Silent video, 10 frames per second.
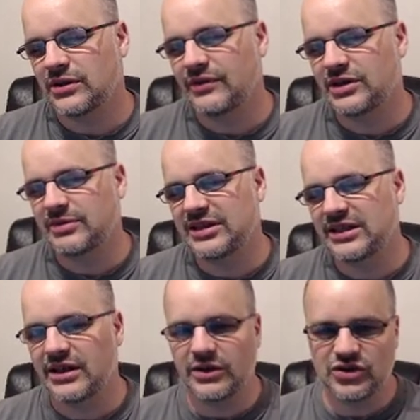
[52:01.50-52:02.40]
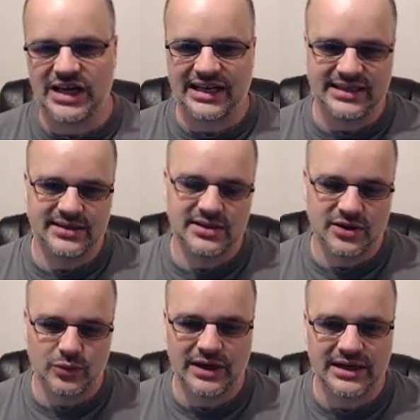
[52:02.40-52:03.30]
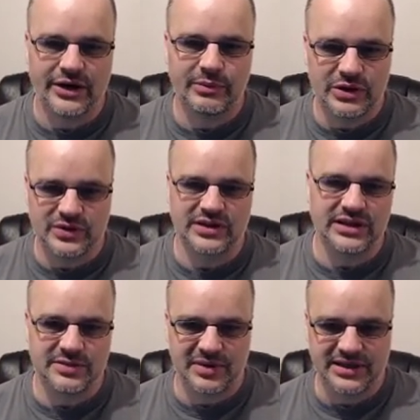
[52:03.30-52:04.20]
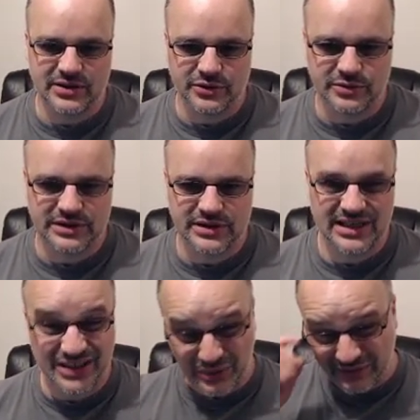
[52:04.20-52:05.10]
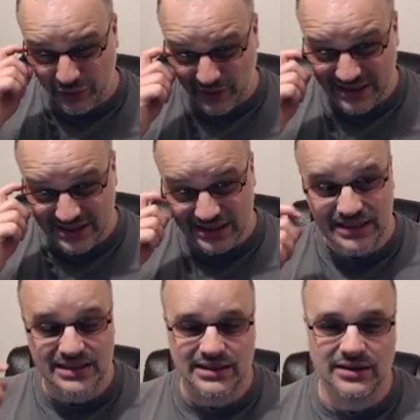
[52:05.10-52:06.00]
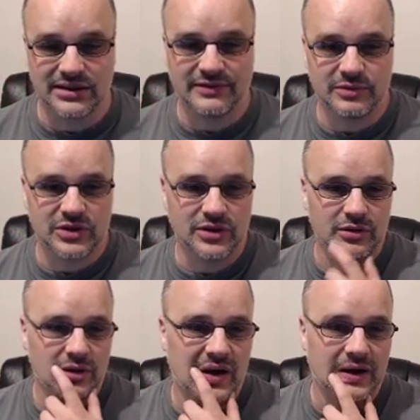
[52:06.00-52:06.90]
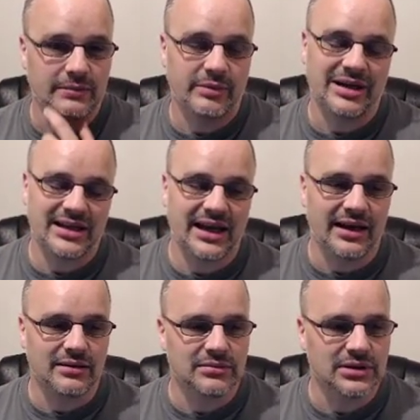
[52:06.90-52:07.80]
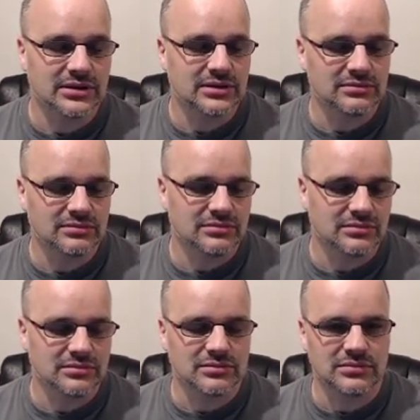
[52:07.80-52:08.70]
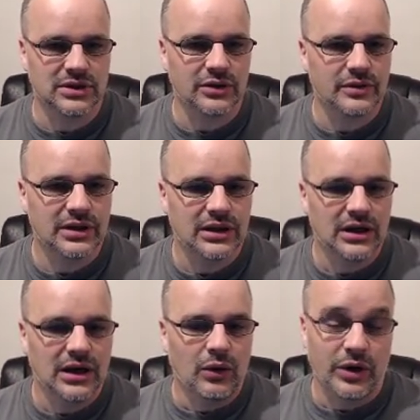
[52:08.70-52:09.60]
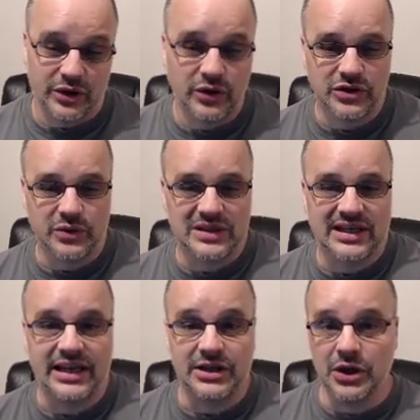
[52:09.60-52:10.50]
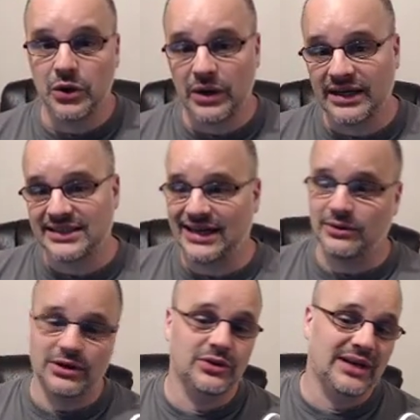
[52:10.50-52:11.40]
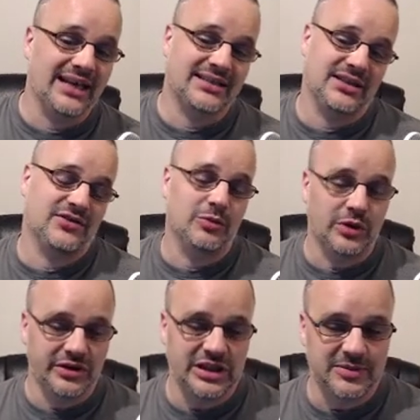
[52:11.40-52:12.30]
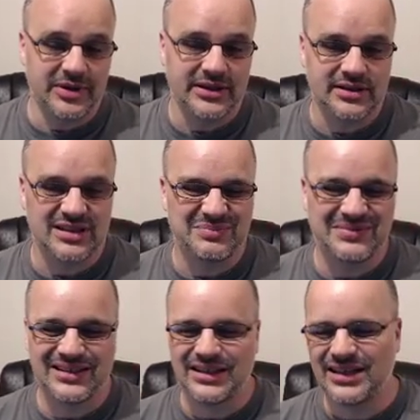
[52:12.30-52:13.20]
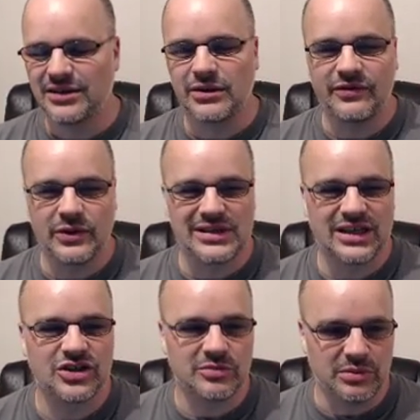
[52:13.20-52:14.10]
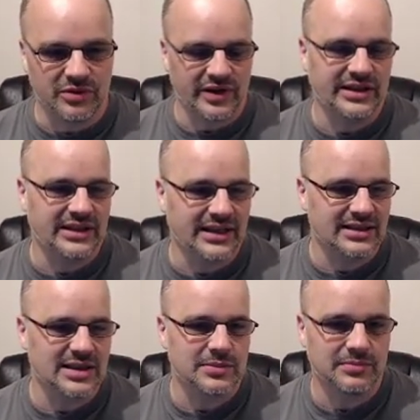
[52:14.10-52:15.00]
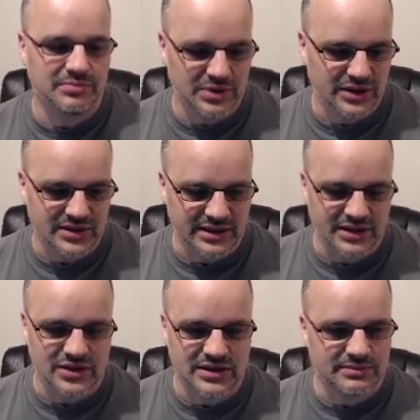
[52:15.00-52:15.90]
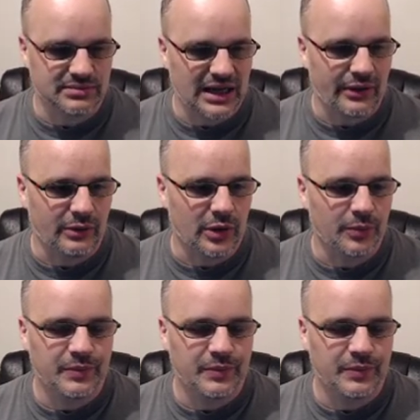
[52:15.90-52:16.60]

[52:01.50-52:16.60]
every time I did it, I got jaggies. So right now I'm using these placeholder ones. I don't have the rights to these. I can't give them to you. Um, I mean, I can, but no. What I could do is say, go and download assets from one of these places, but I don't know. It feels like I should be providing the assets personally. That's just how I roll.